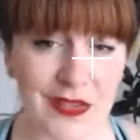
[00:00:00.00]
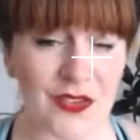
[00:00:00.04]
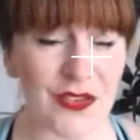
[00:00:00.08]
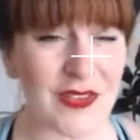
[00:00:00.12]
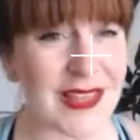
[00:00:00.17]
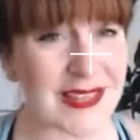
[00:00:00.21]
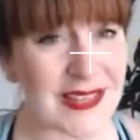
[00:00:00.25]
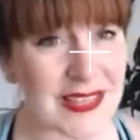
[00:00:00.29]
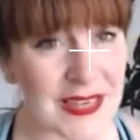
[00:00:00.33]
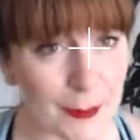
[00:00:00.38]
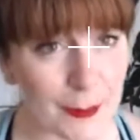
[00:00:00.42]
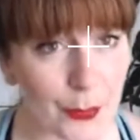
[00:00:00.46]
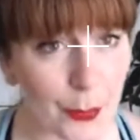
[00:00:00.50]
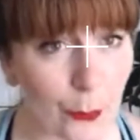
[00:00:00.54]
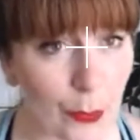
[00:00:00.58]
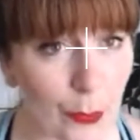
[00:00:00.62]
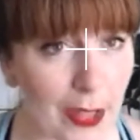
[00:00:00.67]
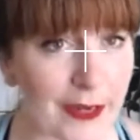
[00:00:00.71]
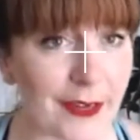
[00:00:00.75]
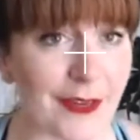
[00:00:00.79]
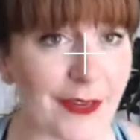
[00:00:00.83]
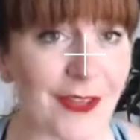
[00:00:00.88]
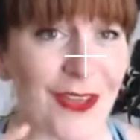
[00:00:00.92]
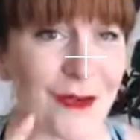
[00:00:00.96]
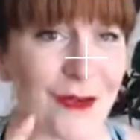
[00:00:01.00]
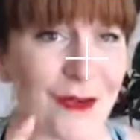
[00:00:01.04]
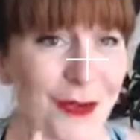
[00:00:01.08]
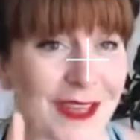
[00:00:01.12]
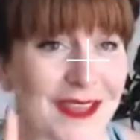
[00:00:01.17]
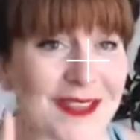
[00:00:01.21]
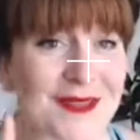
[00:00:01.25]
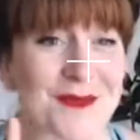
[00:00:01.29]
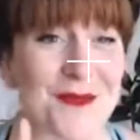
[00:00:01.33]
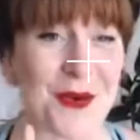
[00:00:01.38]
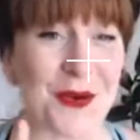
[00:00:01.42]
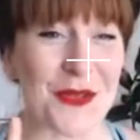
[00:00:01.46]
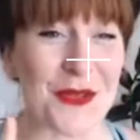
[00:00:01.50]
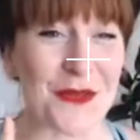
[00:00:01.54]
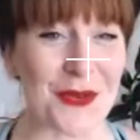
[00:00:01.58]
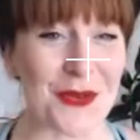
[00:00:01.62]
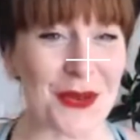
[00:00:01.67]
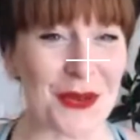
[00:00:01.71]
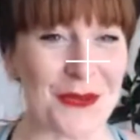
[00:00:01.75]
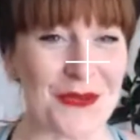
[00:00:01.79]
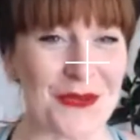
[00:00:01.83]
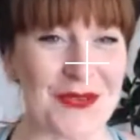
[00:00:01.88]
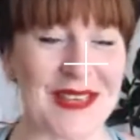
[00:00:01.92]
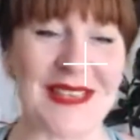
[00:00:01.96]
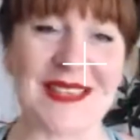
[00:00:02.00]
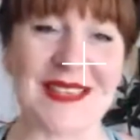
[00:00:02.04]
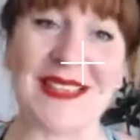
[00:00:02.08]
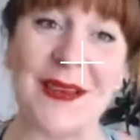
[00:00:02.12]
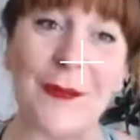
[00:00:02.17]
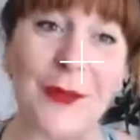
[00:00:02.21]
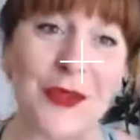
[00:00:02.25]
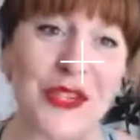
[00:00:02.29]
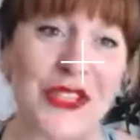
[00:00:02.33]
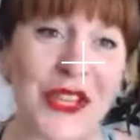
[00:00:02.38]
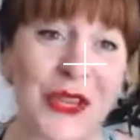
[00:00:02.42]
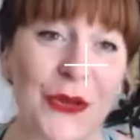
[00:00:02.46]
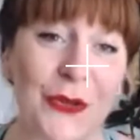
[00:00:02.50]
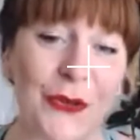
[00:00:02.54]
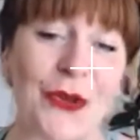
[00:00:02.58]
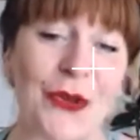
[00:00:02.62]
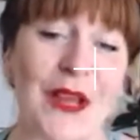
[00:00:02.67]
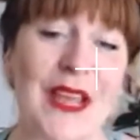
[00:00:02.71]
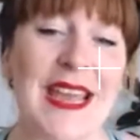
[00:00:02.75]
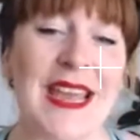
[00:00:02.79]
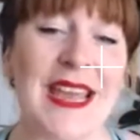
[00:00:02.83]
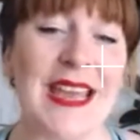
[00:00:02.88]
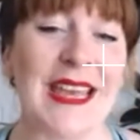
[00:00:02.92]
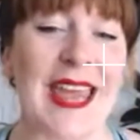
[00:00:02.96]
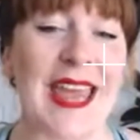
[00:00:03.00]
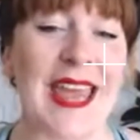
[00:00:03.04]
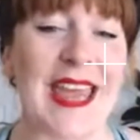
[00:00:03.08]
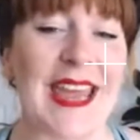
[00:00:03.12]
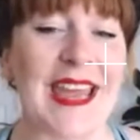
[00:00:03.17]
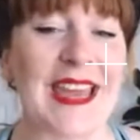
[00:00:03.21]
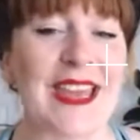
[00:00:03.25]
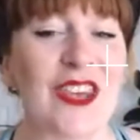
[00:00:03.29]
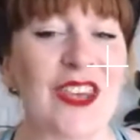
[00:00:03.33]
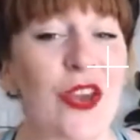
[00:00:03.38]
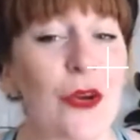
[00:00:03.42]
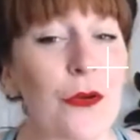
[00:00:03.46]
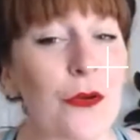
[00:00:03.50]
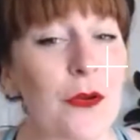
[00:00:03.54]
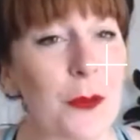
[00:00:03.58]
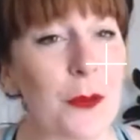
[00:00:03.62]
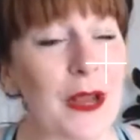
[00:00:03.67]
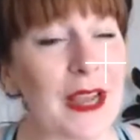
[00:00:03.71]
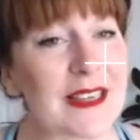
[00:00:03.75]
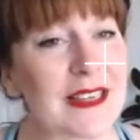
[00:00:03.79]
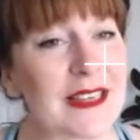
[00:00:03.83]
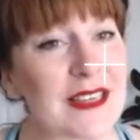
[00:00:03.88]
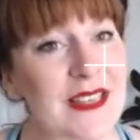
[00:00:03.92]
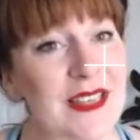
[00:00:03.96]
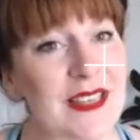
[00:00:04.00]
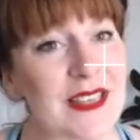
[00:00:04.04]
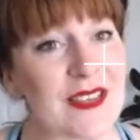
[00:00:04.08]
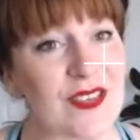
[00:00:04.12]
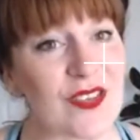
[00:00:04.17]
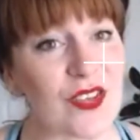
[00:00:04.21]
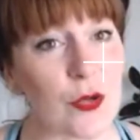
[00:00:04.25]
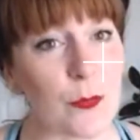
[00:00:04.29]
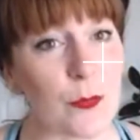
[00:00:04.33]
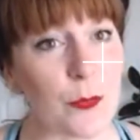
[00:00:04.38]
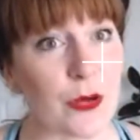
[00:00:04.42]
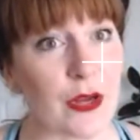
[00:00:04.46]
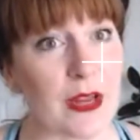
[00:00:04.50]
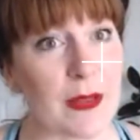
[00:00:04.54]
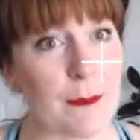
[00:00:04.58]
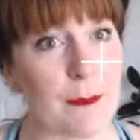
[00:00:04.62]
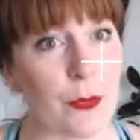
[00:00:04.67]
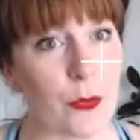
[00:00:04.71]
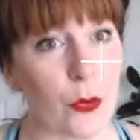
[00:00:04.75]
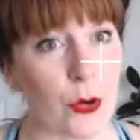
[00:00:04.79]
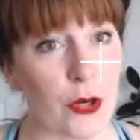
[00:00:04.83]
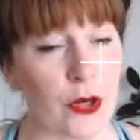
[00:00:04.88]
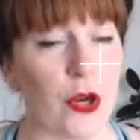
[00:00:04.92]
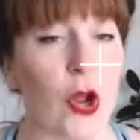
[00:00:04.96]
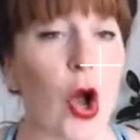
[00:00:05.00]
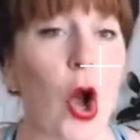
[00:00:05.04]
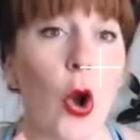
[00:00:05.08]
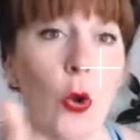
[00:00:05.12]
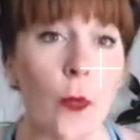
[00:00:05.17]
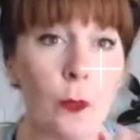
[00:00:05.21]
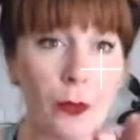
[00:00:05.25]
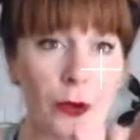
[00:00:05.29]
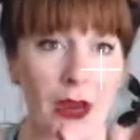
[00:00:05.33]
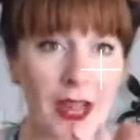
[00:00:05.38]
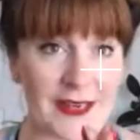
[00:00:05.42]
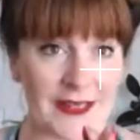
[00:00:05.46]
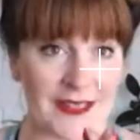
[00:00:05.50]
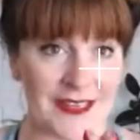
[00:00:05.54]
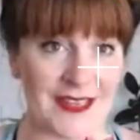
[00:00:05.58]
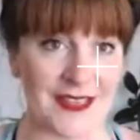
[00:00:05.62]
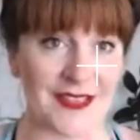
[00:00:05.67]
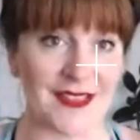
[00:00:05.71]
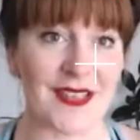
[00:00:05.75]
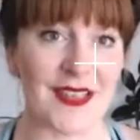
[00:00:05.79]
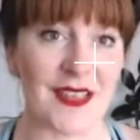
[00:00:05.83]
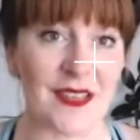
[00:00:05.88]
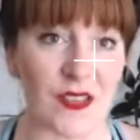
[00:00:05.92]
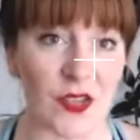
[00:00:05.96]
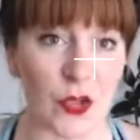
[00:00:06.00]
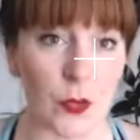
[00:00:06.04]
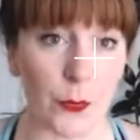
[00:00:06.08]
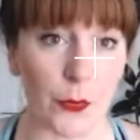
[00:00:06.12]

So that's number one. Yoga is more than poses. Number two, okay, yoga practice is super important. Home practice is